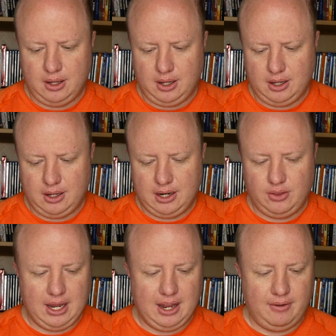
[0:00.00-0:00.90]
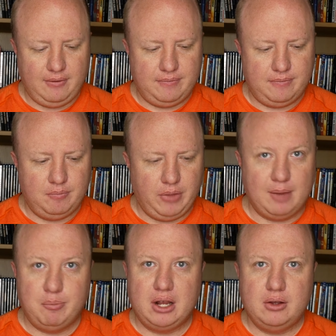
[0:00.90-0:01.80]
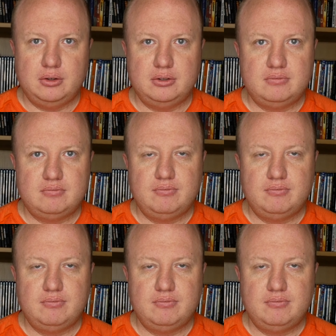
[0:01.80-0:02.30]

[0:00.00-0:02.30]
Uh, and they have like pickled